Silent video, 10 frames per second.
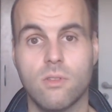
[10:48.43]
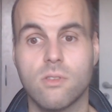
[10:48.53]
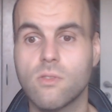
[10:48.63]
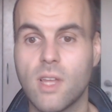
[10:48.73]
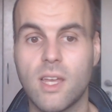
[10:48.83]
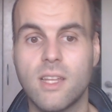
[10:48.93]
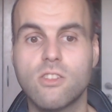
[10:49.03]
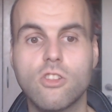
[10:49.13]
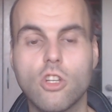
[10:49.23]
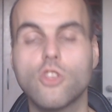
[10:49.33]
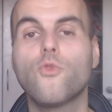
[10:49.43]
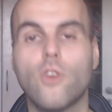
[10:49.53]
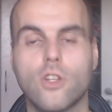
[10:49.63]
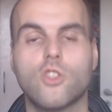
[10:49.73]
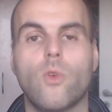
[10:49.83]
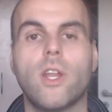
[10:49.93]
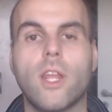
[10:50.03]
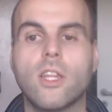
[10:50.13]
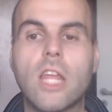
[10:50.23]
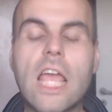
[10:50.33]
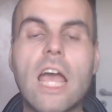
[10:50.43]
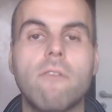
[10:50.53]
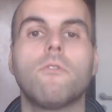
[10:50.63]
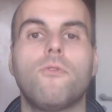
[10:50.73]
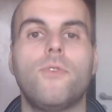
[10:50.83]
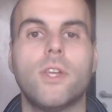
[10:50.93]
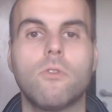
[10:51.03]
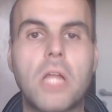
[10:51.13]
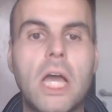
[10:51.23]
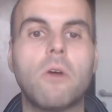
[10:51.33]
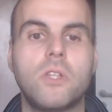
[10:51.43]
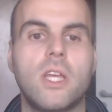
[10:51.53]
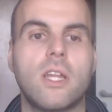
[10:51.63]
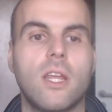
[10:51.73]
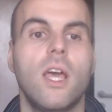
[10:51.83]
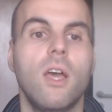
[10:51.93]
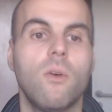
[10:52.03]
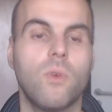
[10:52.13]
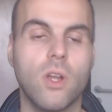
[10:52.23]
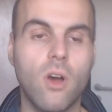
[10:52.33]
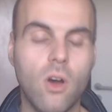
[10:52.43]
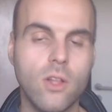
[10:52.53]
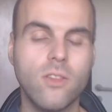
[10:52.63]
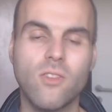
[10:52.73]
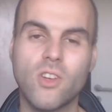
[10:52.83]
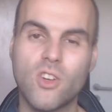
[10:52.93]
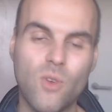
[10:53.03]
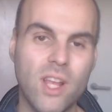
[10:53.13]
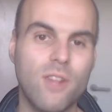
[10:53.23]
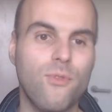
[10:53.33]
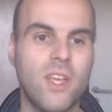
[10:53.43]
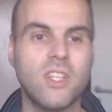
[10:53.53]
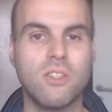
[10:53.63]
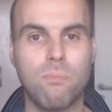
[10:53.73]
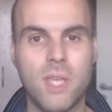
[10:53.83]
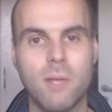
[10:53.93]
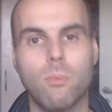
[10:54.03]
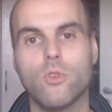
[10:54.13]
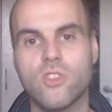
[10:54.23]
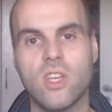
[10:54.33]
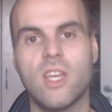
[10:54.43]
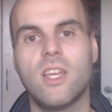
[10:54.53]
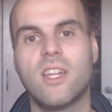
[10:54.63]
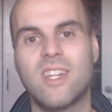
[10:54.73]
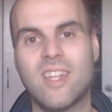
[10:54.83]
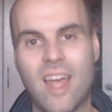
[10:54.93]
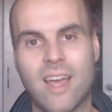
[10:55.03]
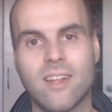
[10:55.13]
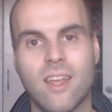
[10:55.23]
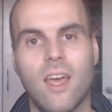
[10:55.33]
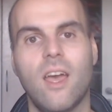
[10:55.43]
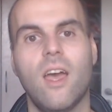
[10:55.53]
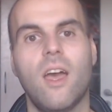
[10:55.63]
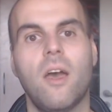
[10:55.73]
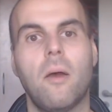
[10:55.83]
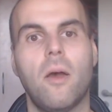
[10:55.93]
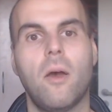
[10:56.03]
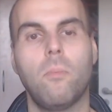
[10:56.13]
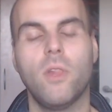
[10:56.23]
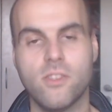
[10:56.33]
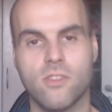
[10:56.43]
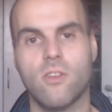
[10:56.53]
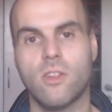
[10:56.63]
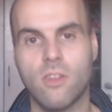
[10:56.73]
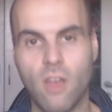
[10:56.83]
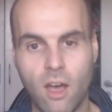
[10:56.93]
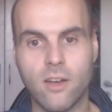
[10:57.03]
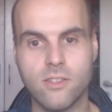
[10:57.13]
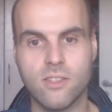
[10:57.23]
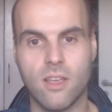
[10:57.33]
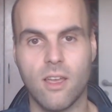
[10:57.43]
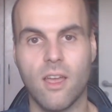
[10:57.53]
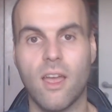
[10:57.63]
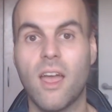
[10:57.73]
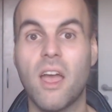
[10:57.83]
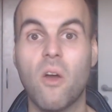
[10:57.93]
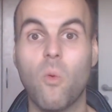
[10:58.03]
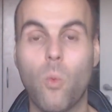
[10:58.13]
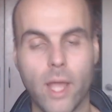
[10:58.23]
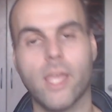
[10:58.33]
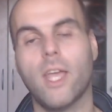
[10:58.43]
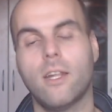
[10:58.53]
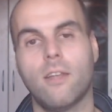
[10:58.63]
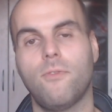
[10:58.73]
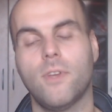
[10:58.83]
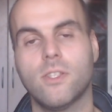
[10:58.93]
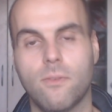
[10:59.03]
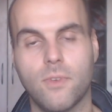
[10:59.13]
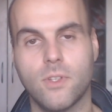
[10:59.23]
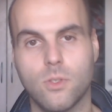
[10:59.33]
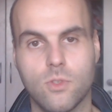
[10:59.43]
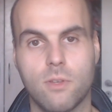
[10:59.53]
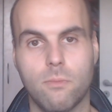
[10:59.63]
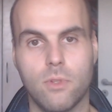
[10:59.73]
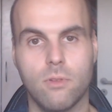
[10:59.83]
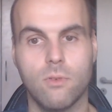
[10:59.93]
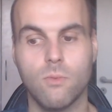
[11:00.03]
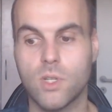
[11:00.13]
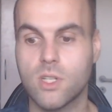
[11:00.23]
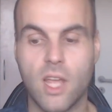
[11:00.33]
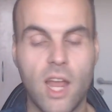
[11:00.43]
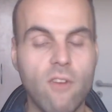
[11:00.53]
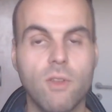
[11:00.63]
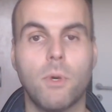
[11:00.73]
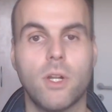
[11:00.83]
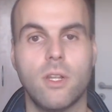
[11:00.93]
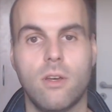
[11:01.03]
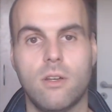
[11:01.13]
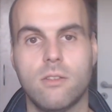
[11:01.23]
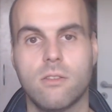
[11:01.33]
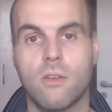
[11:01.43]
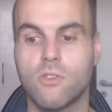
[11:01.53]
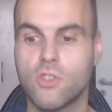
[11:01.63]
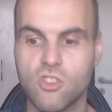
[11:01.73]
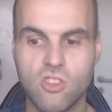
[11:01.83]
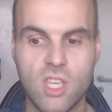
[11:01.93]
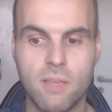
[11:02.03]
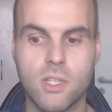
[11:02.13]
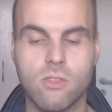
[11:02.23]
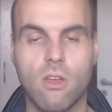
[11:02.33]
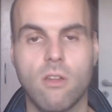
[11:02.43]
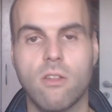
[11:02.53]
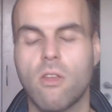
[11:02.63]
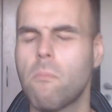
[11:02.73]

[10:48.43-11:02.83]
So that it's just frustrating they haven't figured out yet. With all the great things people say that Blizzard does, why can't they fix something so simple? Which everybody does. Steam has done it